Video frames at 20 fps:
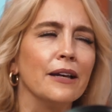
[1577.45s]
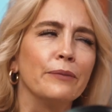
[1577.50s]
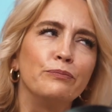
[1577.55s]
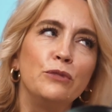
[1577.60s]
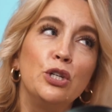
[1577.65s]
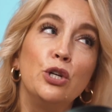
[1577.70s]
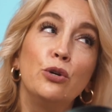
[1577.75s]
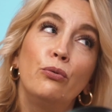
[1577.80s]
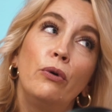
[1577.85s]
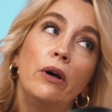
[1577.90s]
like,
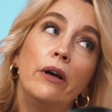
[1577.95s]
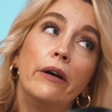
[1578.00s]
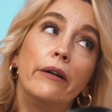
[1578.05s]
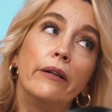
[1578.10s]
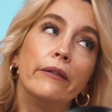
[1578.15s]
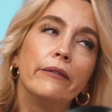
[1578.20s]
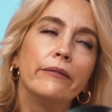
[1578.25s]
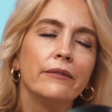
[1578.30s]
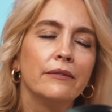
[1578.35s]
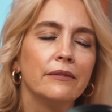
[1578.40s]
you
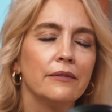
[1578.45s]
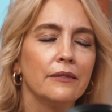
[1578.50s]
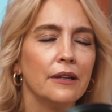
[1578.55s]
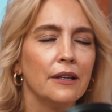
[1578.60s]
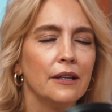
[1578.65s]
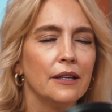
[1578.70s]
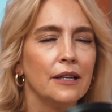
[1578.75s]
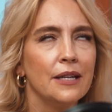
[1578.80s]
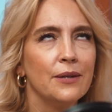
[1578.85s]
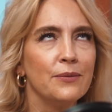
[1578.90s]
will.
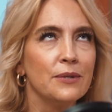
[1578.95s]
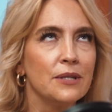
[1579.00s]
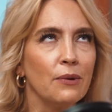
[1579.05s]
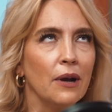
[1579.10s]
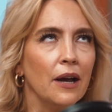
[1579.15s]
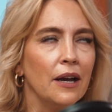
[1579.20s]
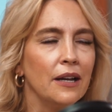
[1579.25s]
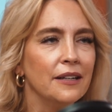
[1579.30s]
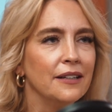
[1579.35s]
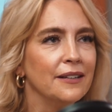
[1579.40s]
He was
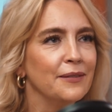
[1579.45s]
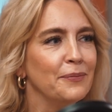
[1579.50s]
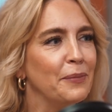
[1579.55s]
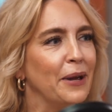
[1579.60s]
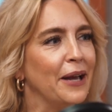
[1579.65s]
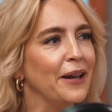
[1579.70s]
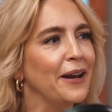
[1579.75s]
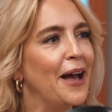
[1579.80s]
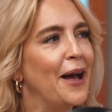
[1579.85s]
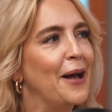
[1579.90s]
right.
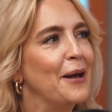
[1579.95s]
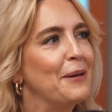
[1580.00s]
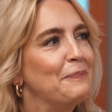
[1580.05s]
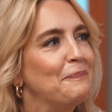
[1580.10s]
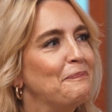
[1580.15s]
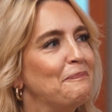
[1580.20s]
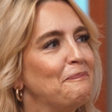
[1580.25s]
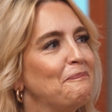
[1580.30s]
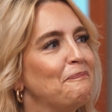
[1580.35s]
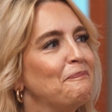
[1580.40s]
But
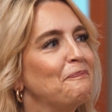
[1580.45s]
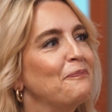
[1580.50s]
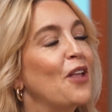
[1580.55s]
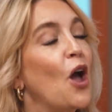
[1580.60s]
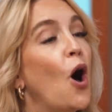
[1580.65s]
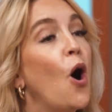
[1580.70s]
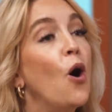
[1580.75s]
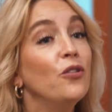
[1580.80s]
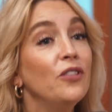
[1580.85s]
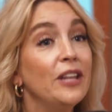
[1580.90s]

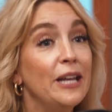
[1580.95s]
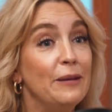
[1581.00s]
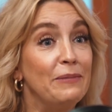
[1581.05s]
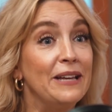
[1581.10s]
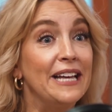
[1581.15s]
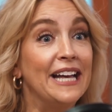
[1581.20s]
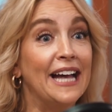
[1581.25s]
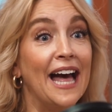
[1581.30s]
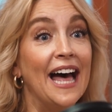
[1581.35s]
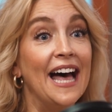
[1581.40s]
only
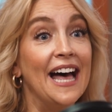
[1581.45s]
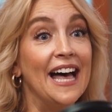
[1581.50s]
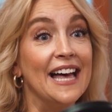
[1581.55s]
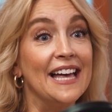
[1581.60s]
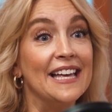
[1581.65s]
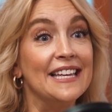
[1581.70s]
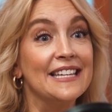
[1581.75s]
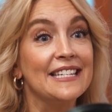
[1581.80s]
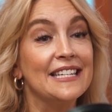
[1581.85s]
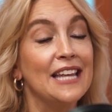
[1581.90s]

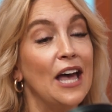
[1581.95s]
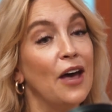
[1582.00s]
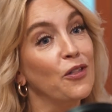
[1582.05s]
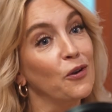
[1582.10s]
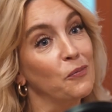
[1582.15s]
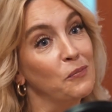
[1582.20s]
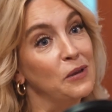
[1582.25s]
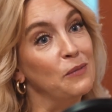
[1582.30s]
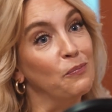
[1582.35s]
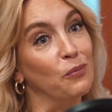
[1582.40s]
because
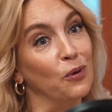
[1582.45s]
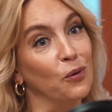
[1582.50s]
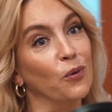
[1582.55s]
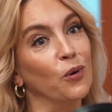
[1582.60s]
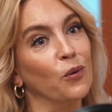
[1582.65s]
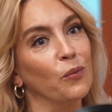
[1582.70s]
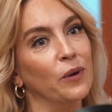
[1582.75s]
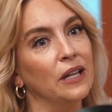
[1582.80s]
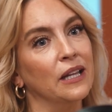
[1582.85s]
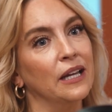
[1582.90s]
other people
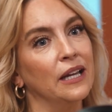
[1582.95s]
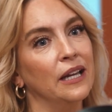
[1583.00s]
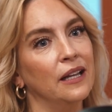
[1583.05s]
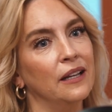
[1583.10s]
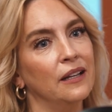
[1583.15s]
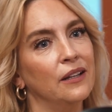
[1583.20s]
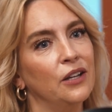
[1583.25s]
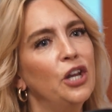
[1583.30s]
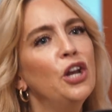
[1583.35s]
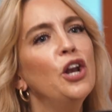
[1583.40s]
were
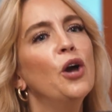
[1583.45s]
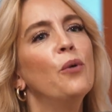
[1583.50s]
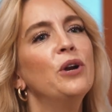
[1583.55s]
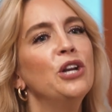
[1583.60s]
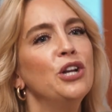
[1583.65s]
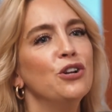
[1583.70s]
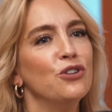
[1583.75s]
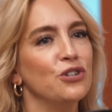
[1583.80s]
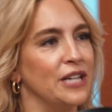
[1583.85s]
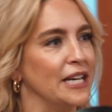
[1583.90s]
willing. You know,
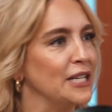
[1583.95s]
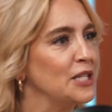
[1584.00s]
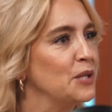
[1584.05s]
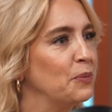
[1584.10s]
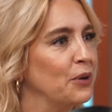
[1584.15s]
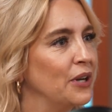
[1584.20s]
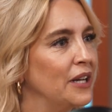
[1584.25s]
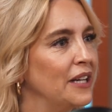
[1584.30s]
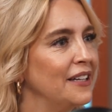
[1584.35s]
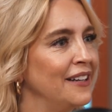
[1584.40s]
when you're
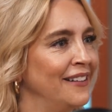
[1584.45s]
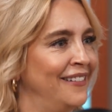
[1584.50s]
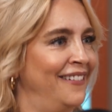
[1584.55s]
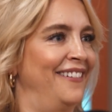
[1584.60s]
desperate.